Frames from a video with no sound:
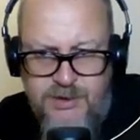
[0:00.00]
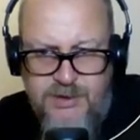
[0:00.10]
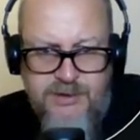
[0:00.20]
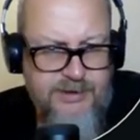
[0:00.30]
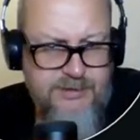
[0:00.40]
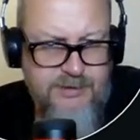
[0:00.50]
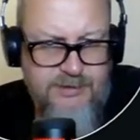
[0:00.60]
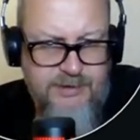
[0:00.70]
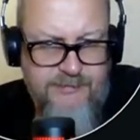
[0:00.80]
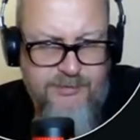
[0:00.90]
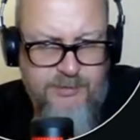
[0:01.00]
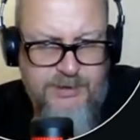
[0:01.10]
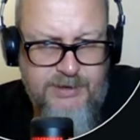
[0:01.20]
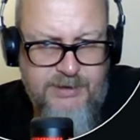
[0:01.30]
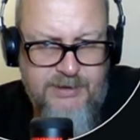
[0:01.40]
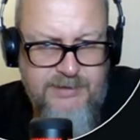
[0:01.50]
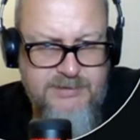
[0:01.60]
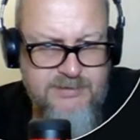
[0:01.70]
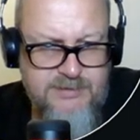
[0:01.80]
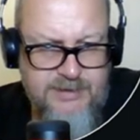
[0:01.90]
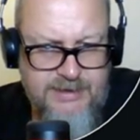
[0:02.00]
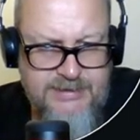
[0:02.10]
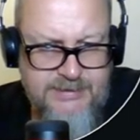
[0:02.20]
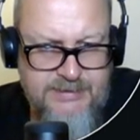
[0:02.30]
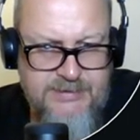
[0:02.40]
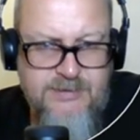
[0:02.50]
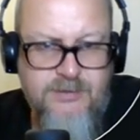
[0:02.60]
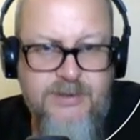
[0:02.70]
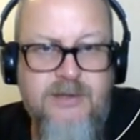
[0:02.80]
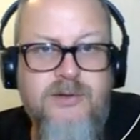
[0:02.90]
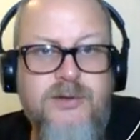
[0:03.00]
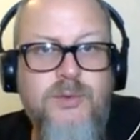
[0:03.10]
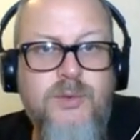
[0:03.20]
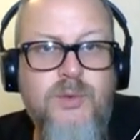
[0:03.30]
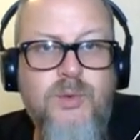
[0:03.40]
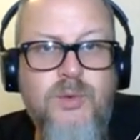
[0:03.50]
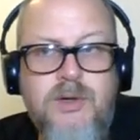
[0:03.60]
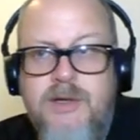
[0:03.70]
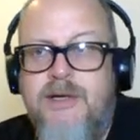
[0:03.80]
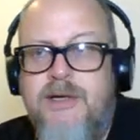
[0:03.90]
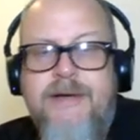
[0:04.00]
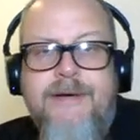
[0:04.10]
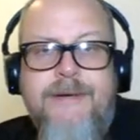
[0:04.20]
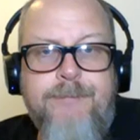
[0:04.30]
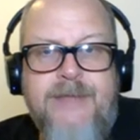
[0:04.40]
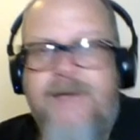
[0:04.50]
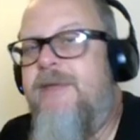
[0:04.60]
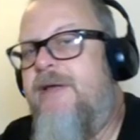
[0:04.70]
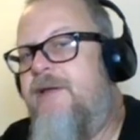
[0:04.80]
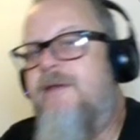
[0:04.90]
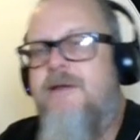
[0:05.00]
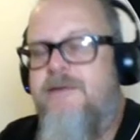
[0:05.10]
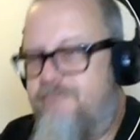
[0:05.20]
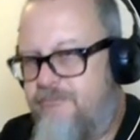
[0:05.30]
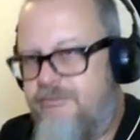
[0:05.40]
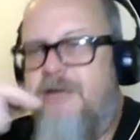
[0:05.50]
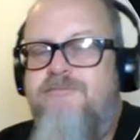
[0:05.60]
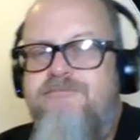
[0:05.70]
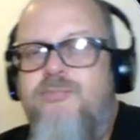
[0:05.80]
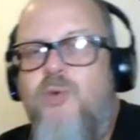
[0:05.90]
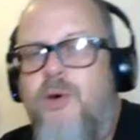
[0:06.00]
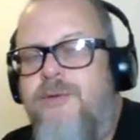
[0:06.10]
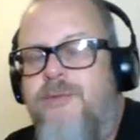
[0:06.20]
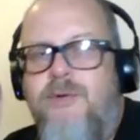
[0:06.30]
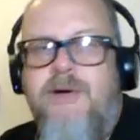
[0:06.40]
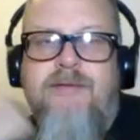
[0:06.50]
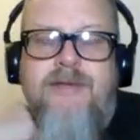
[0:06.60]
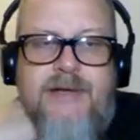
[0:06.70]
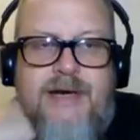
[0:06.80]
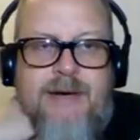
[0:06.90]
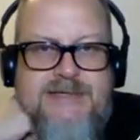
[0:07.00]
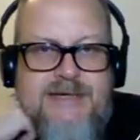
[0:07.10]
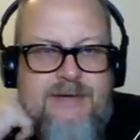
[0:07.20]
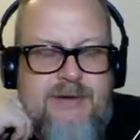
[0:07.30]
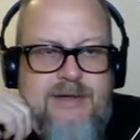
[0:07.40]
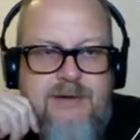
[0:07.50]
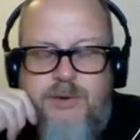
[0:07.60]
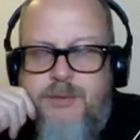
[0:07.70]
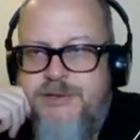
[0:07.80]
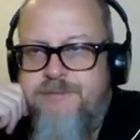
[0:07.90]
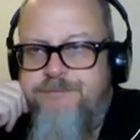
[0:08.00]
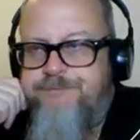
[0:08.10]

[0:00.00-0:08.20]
directory intake format, excellent. So it'll do, yeah, I'll walk you through everything that happens here right in a moment.